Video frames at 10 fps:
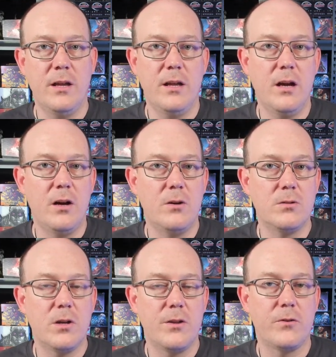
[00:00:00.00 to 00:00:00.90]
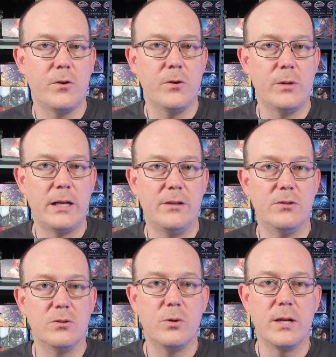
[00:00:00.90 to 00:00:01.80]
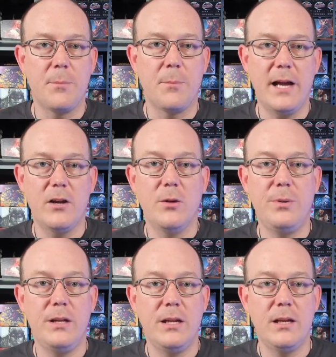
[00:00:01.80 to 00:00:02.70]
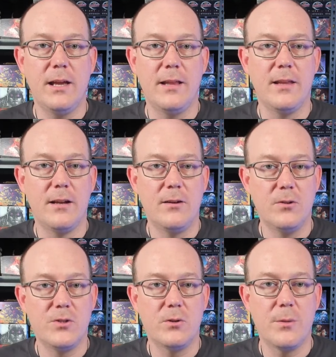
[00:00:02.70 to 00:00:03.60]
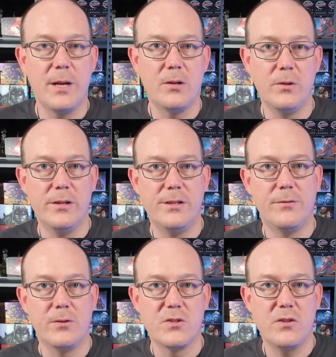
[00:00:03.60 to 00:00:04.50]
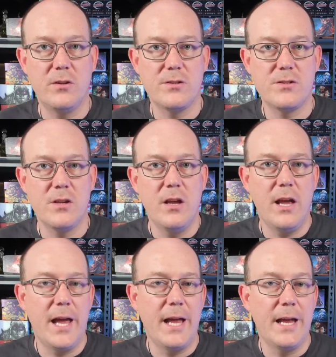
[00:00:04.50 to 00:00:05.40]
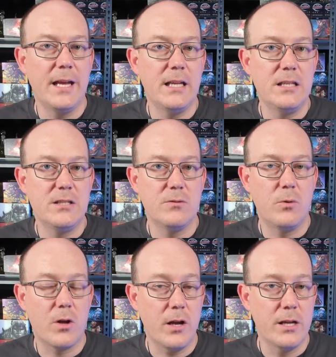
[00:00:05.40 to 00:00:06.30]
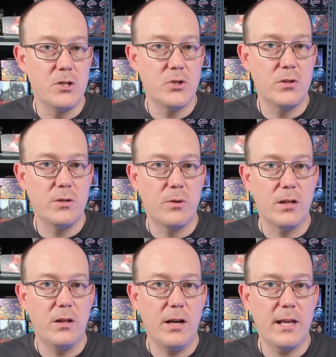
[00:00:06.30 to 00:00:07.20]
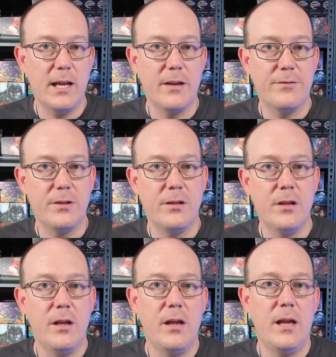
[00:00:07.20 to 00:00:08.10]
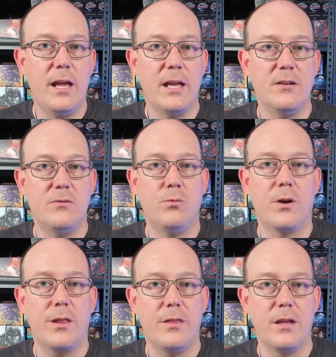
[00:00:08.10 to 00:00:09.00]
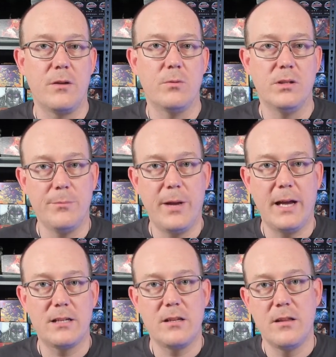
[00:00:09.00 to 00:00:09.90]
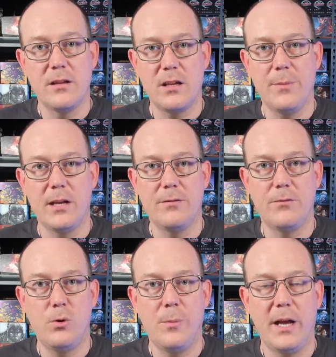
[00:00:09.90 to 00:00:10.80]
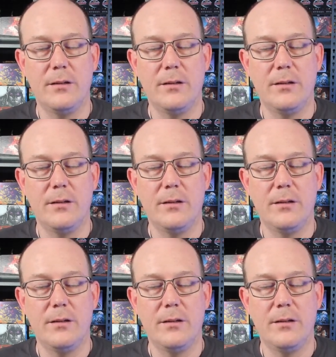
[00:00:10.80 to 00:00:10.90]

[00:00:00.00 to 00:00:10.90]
I'll go through and do a quick pack opening, and then I'll talk about all the different slots and what I enjoy, what I like out of it, and what I think will impact the Commander format.